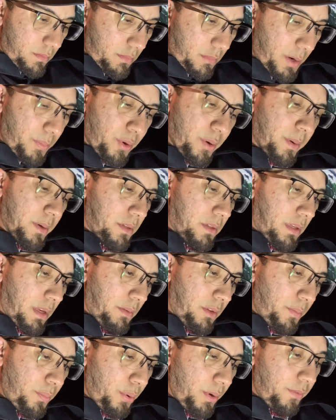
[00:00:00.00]
Not pretty much the same,
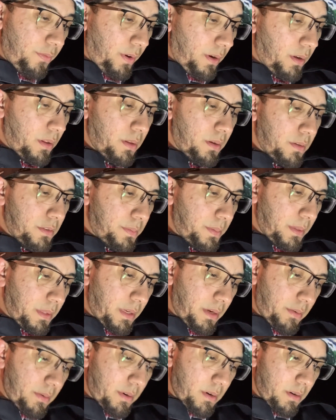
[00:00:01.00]
they're pretty fucking close, but
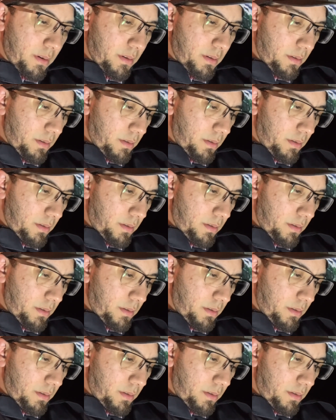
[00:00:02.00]
they're